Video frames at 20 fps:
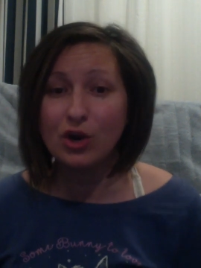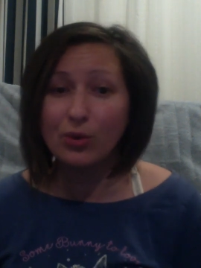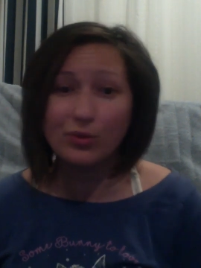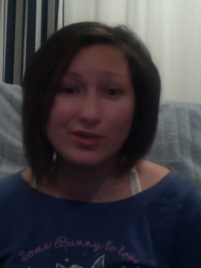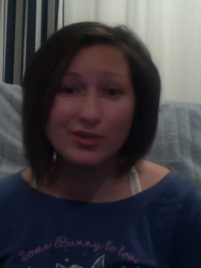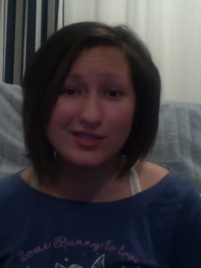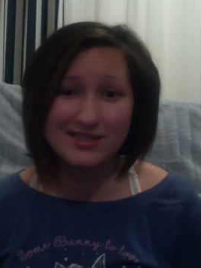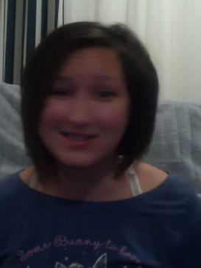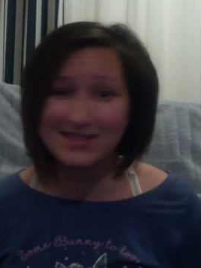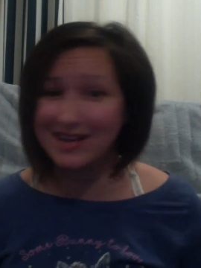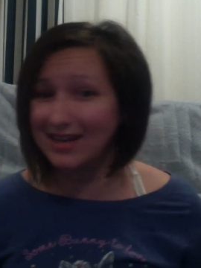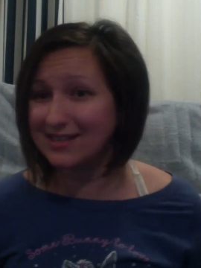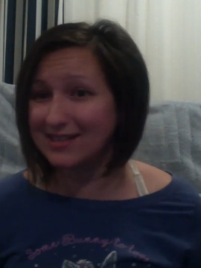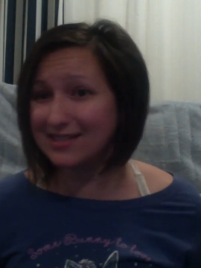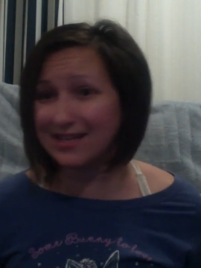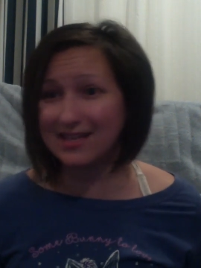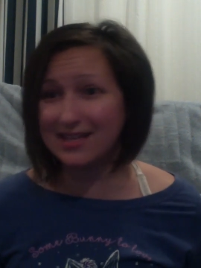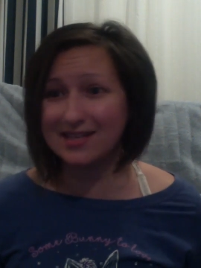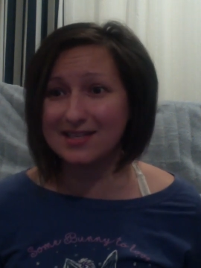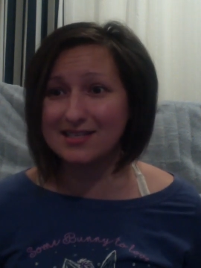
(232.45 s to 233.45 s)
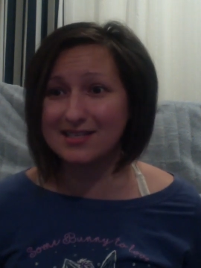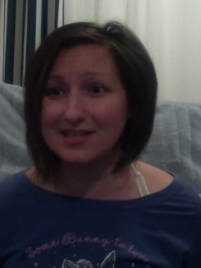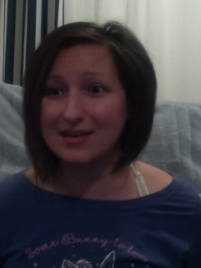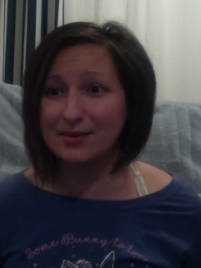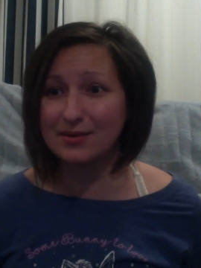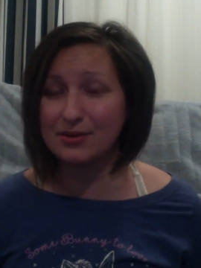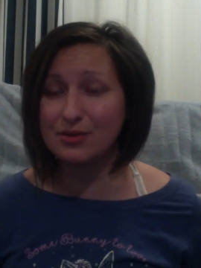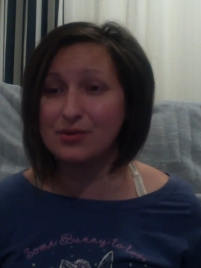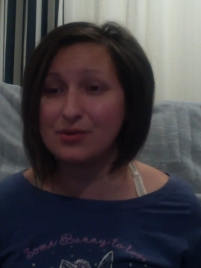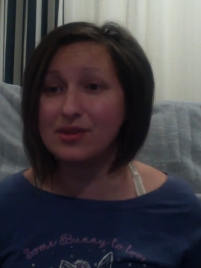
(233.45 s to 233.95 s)
We're just not taking the
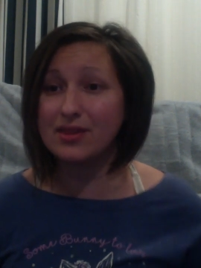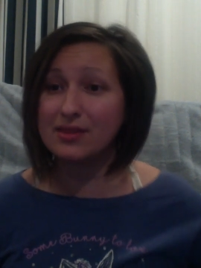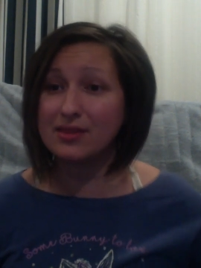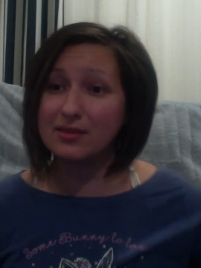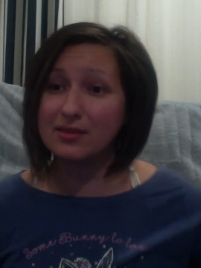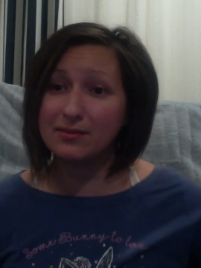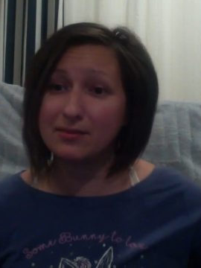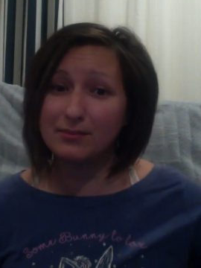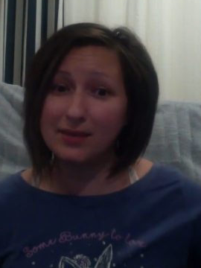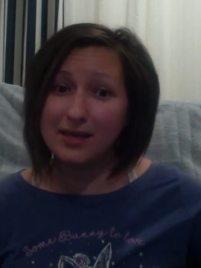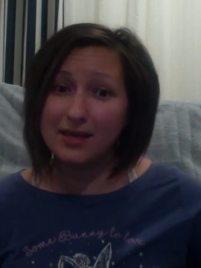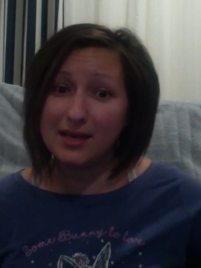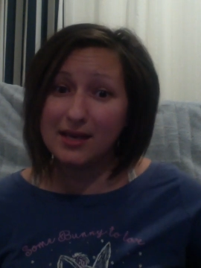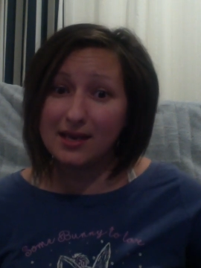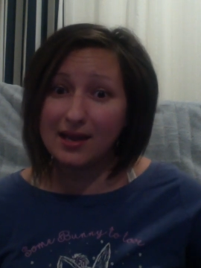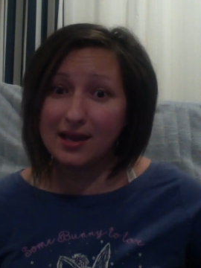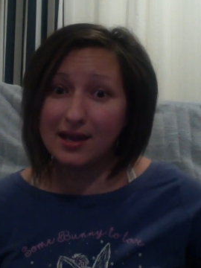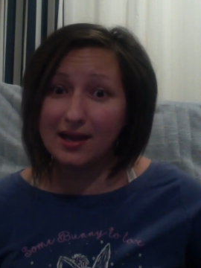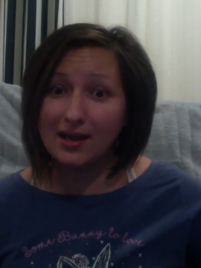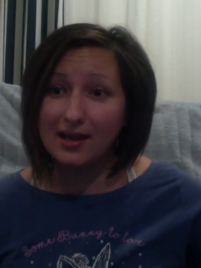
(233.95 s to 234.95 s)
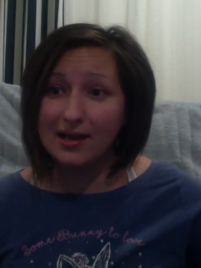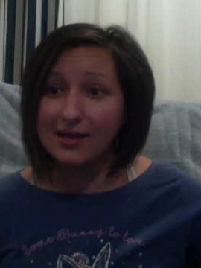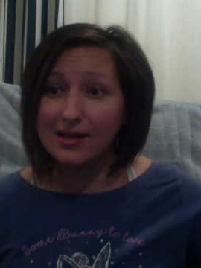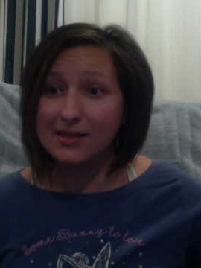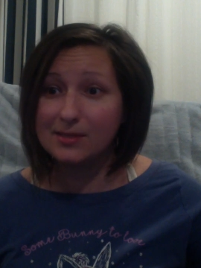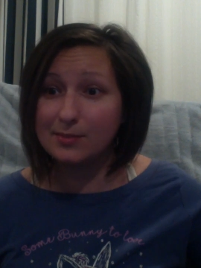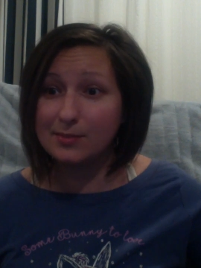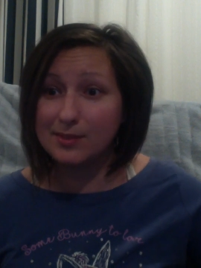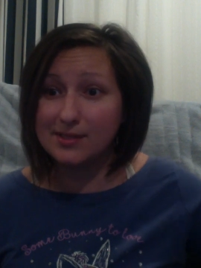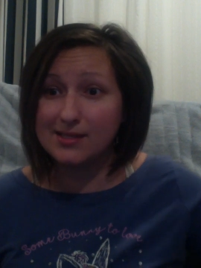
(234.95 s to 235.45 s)
time to do that. The media is
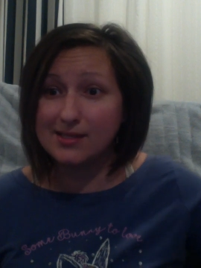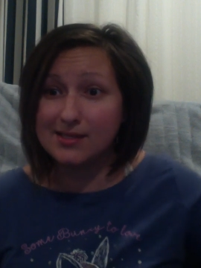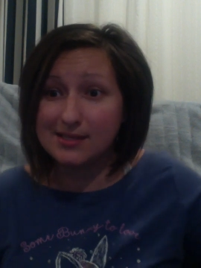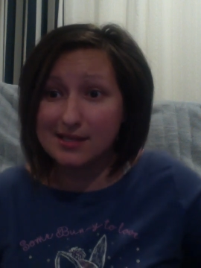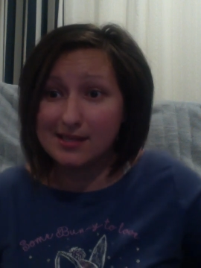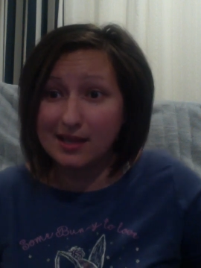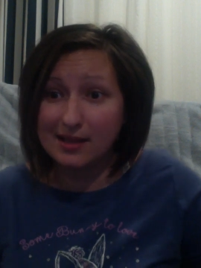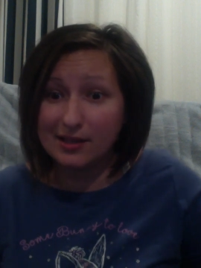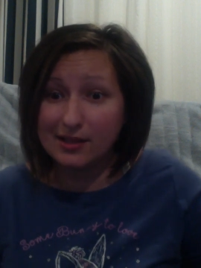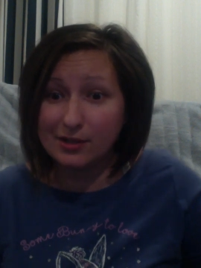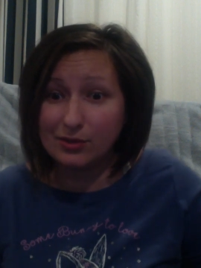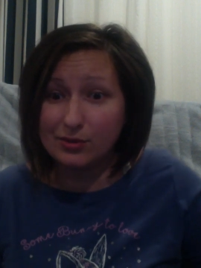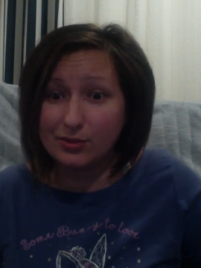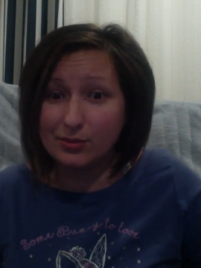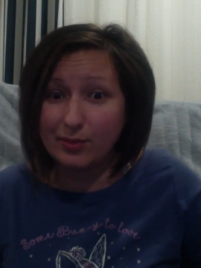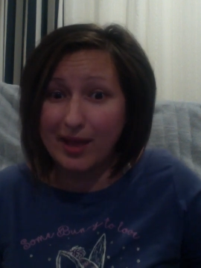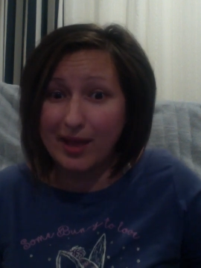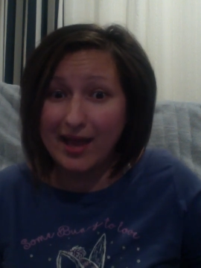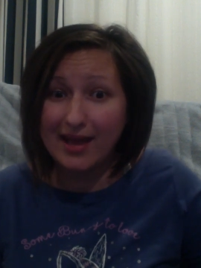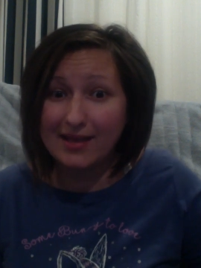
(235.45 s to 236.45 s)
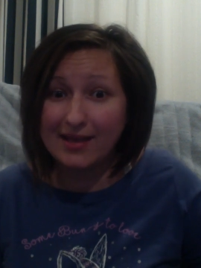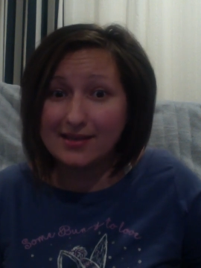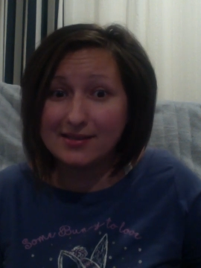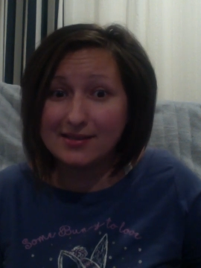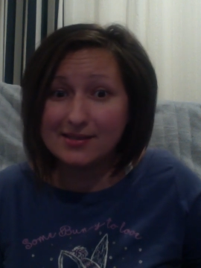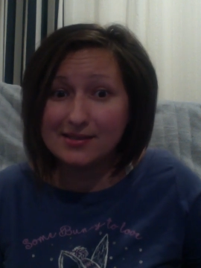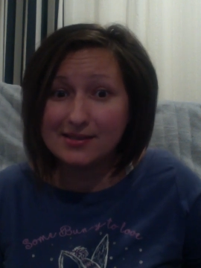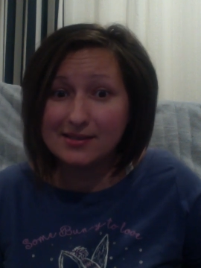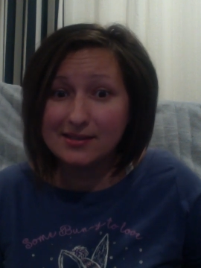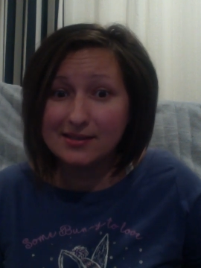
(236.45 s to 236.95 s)
busy selling you
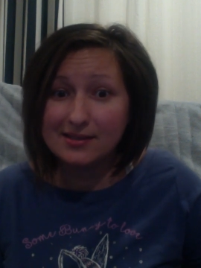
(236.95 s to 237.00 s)
Depends